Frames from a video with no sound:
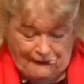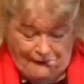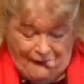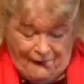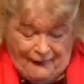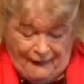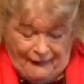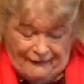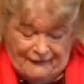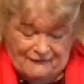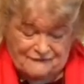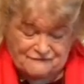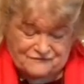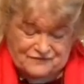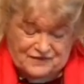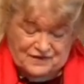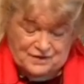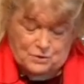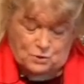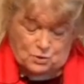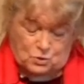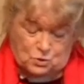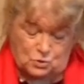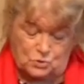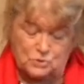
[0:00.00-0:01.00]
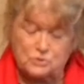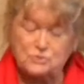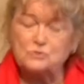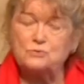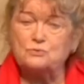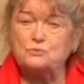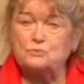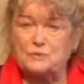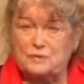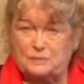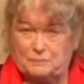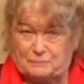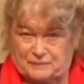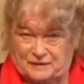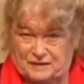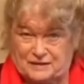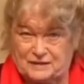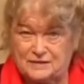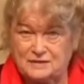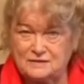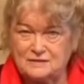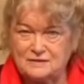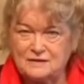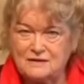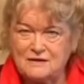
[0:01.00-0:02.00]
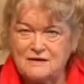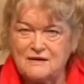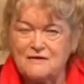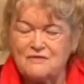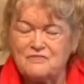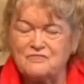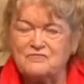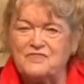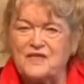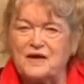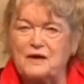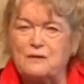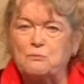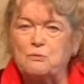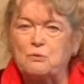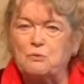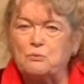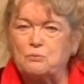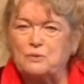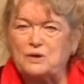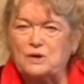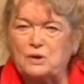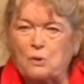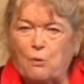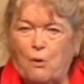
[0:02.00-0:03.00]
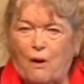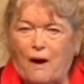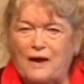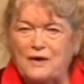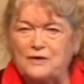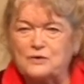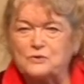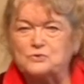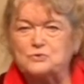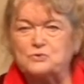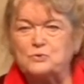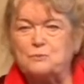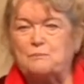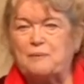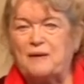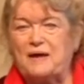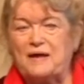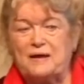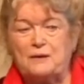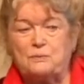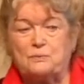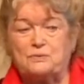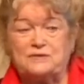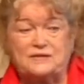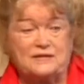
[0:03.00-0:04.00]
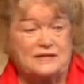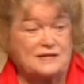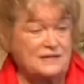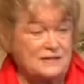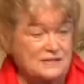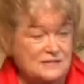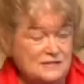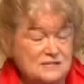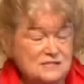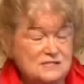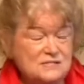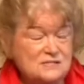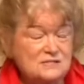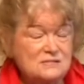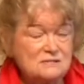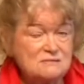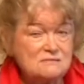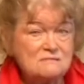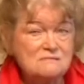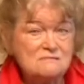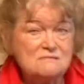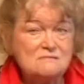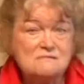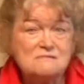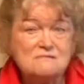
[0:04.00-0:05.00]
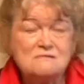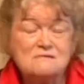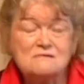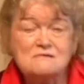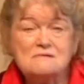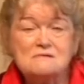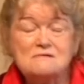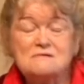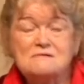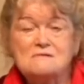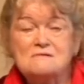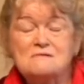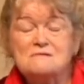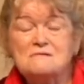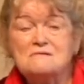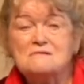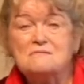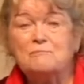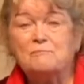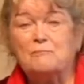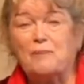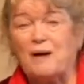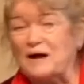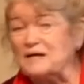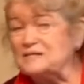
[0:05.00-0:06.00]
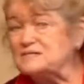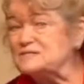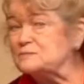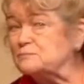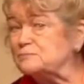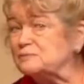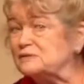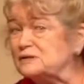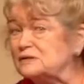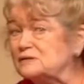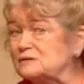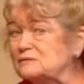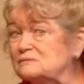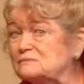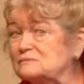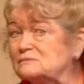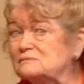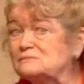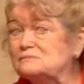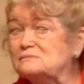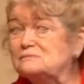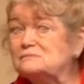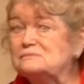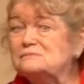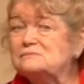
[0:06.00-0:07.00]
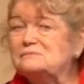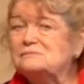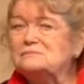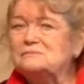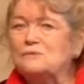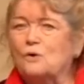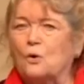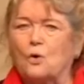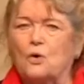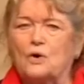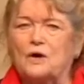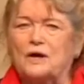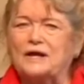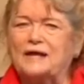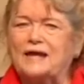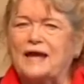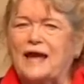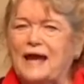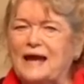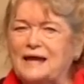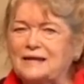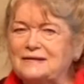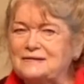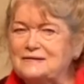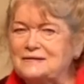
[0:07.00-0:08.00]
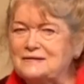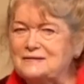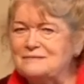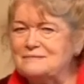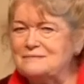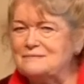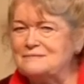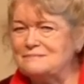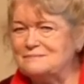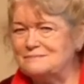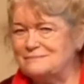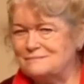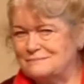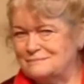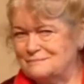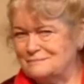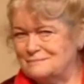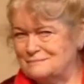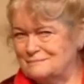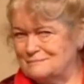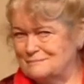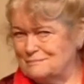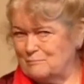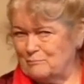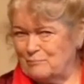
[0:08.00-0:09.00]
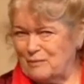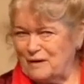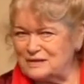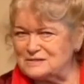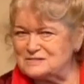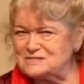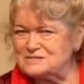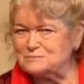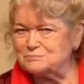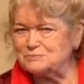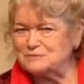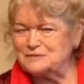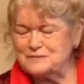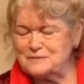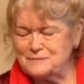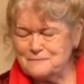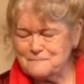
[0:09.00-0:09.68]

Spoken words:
If they couldn't repeat it, they were required to pay with a kiss, possibly, or a candy, possibly.